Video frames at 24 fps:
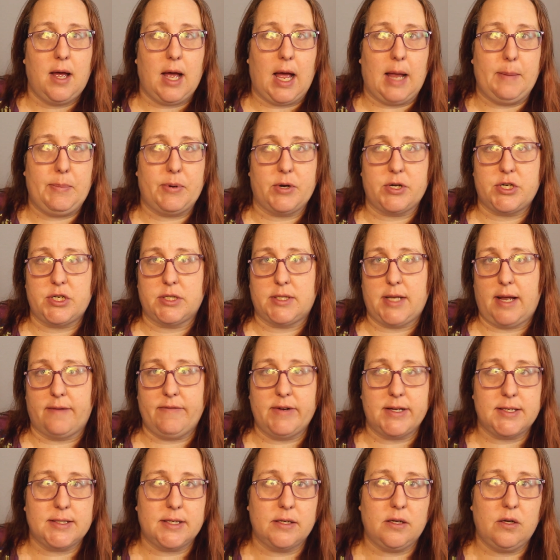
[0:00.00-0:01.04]
I purchase
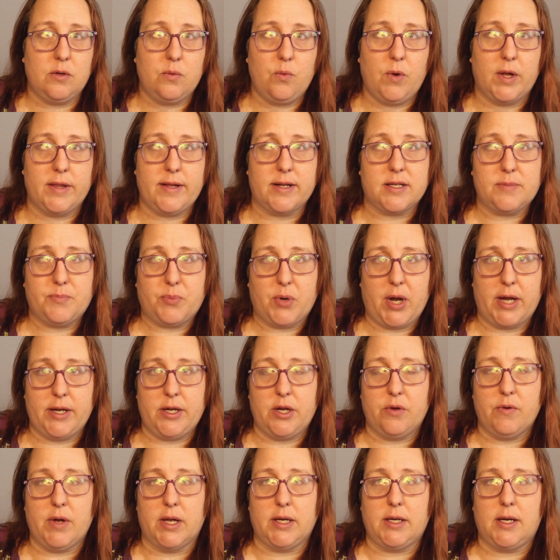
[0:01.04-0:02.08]
every single one that's brand
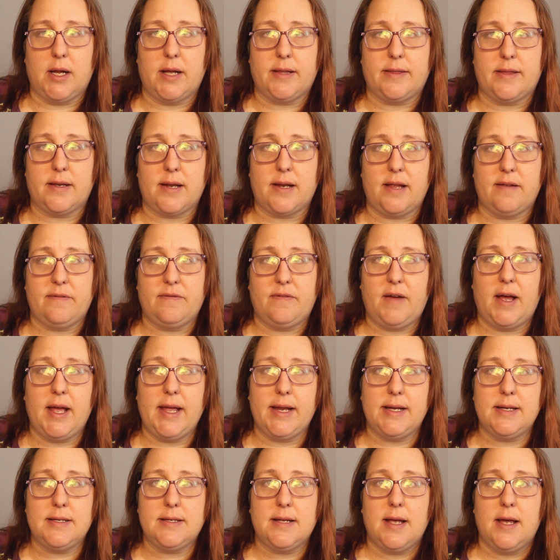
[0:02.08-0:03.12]
new uncut that I
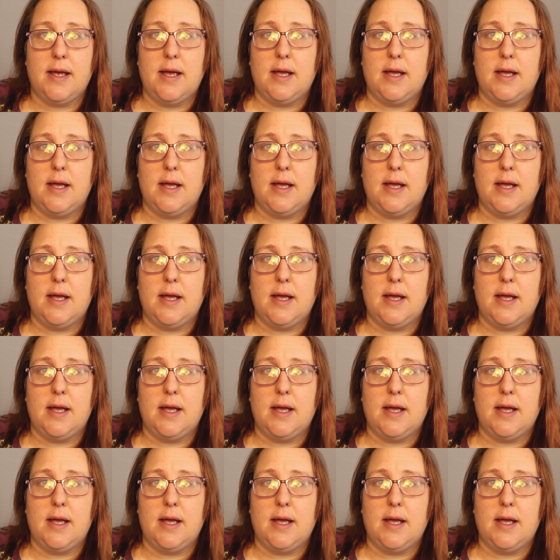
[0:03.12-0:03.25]
find.